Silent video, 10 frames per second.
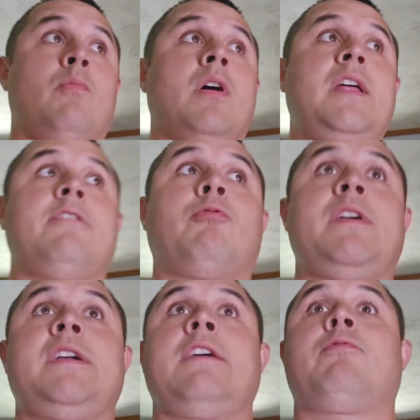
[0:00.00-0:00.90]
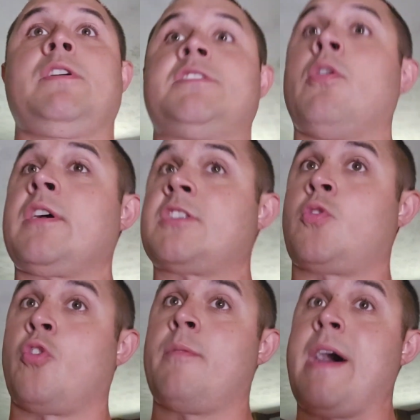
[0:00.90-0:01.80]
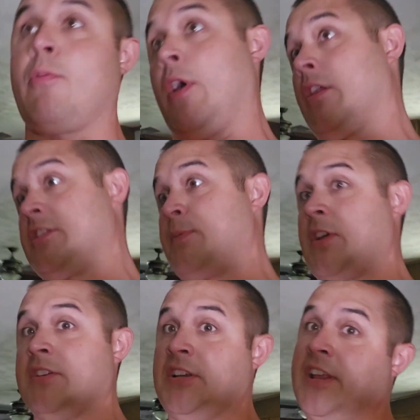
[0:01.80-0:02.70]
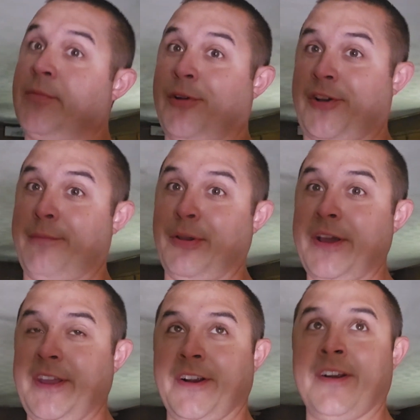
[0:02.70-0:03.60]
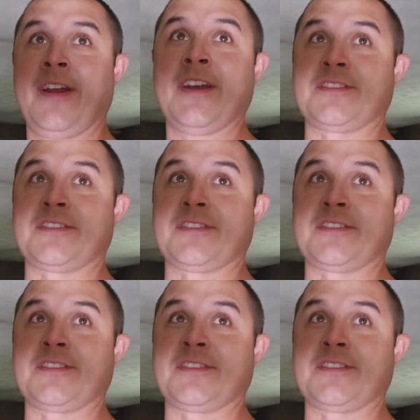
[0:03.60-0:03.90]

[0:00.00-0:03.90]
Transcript: But if we don't get the quarterback, well, it's because he didn't want to come play here.